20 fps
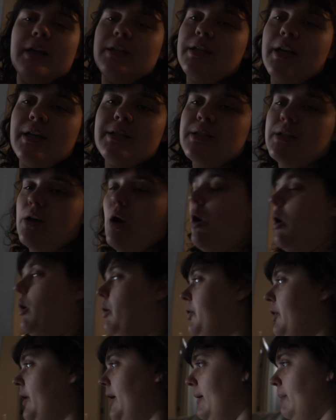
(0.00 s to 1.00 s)
It, it's a
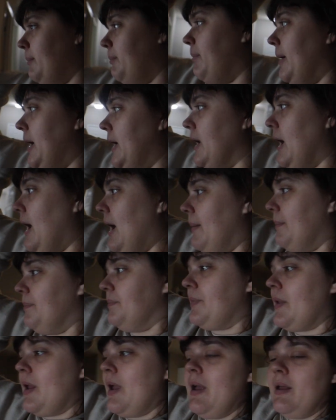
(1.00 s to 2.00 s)
whole thing, but
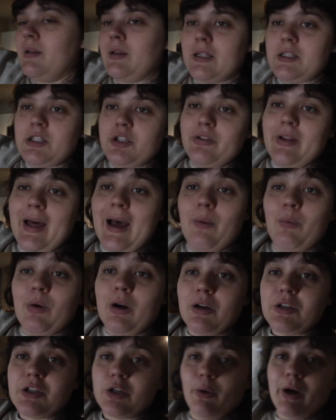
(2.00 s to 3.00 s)
um, let's do that.
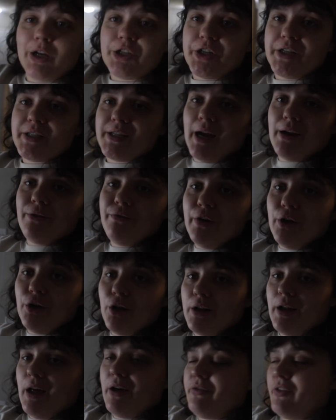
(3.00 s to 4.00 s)
We're also watching Seinfeld
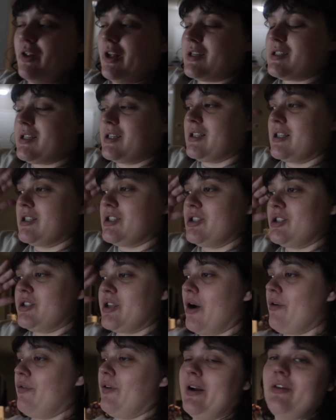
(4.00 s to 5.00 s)
on Netflix because it's
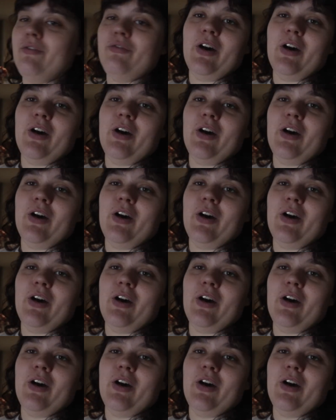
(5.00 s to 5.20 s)
so freaking